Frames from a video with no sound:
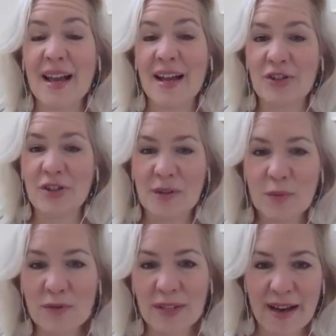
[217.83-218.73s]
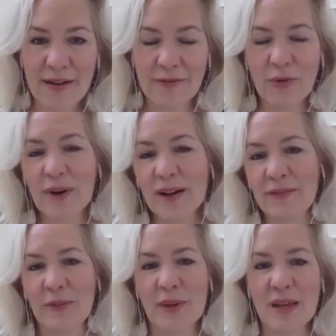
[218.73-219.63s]
had just moved to
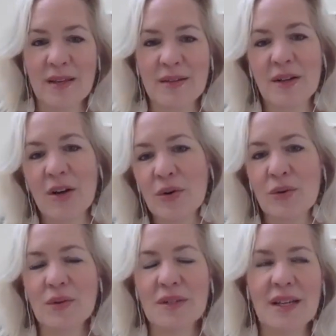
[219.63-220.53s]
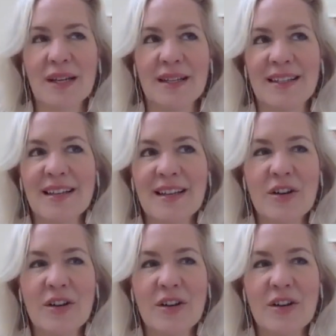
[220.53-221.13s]
California from the East Coast and